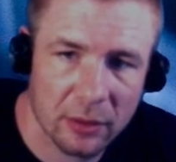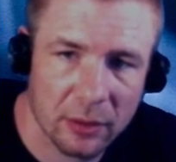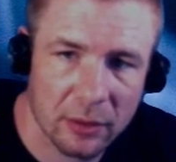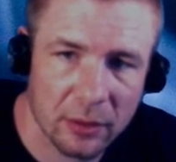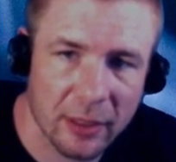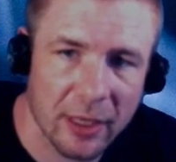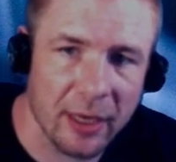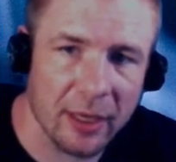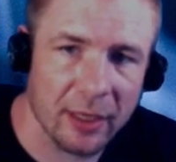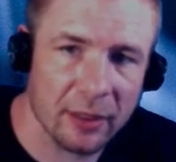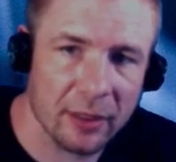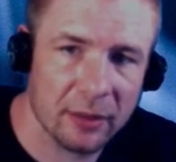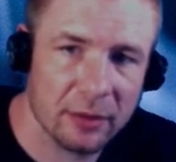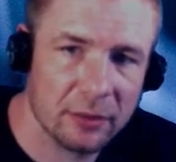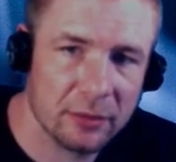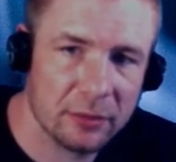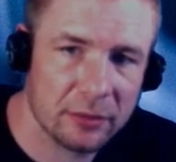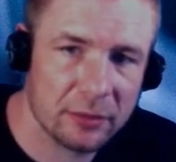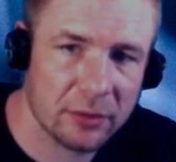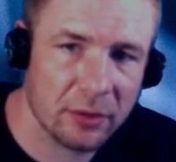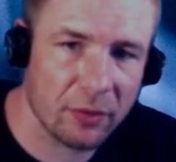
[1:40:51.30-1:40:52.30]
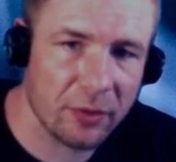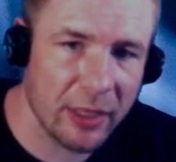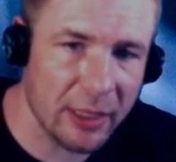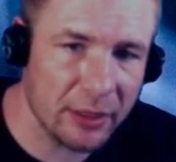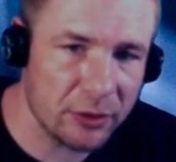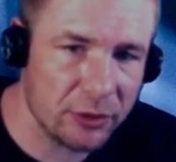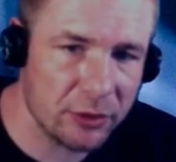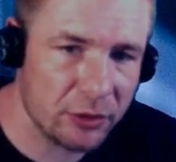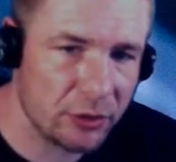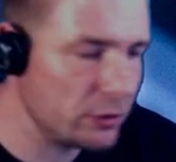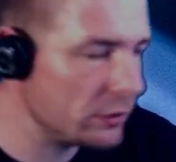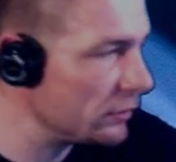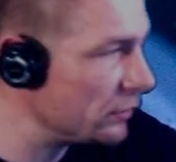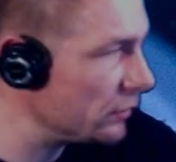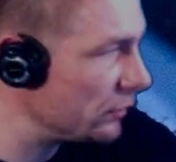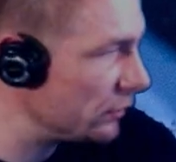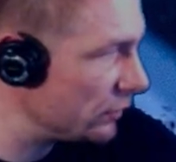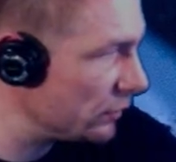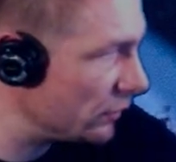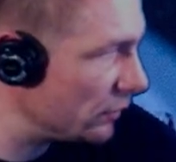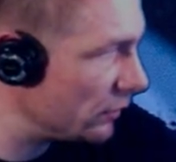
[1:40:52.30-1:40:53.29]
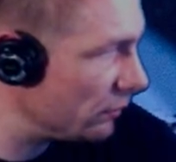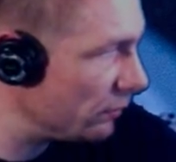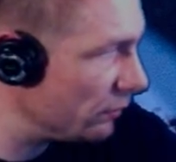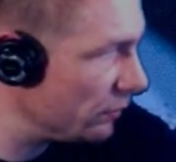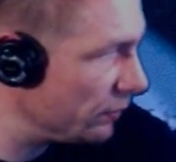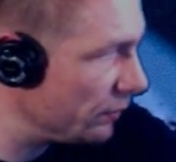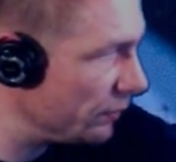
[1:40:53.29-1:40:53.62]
Okay, so that should,